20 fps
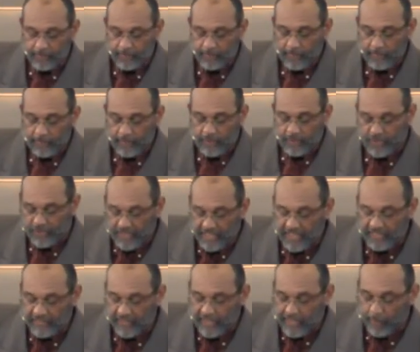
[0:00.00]
The
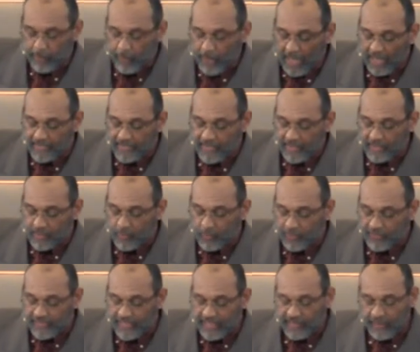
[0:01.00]
seasoning process
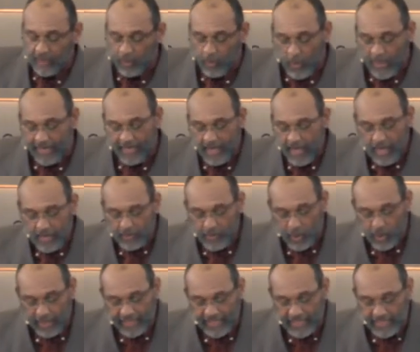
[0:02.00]
was neither quick
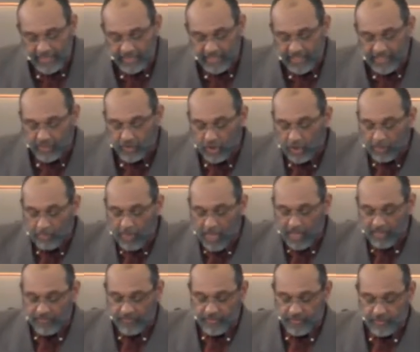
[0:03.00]
nor easy. It took
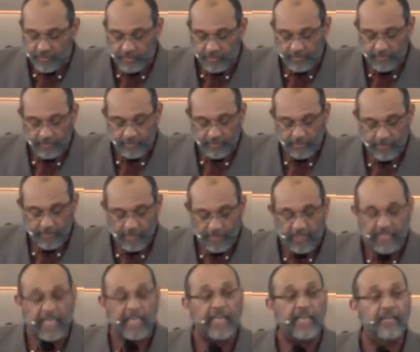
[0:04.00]
months,
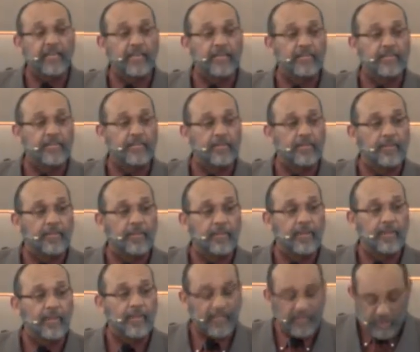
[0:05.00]
years,
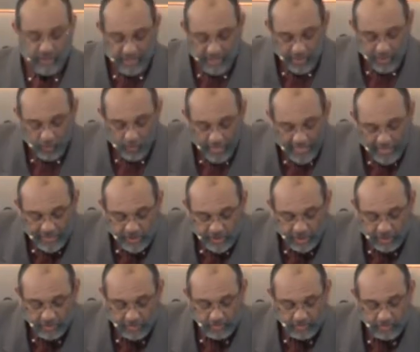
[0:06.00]

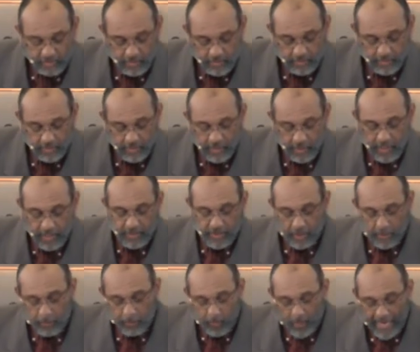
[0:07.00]
generations to
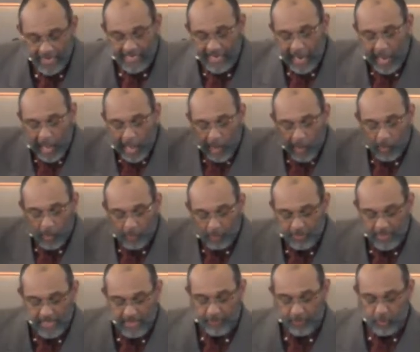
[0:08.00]
break our
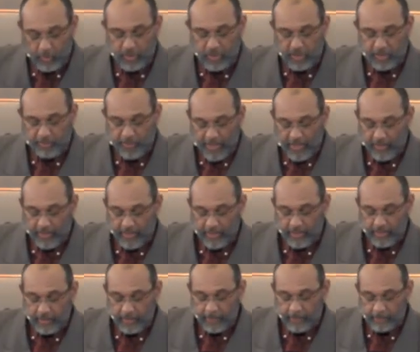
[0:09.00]
people's spirit.
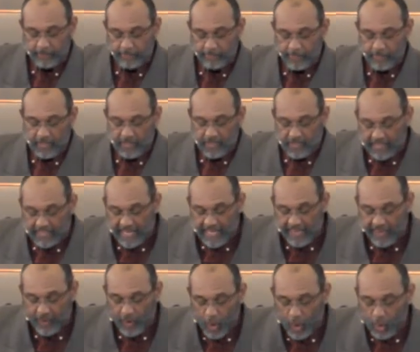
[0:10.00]

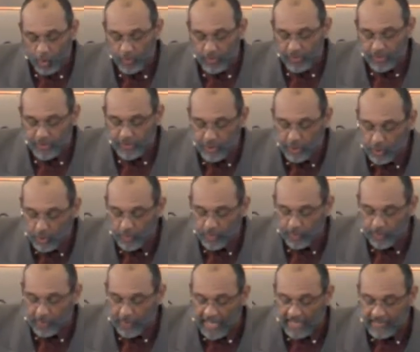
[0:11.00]
Slaveholders knew the
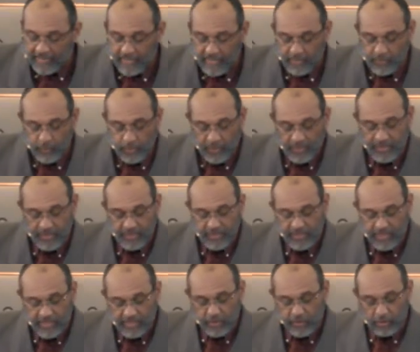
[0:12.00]
process was
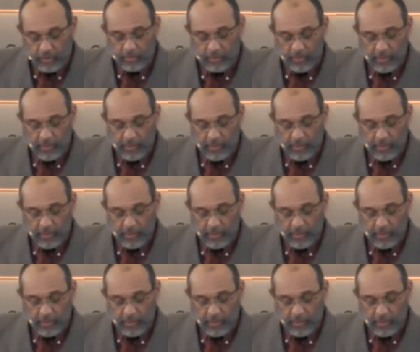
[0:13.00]
essential.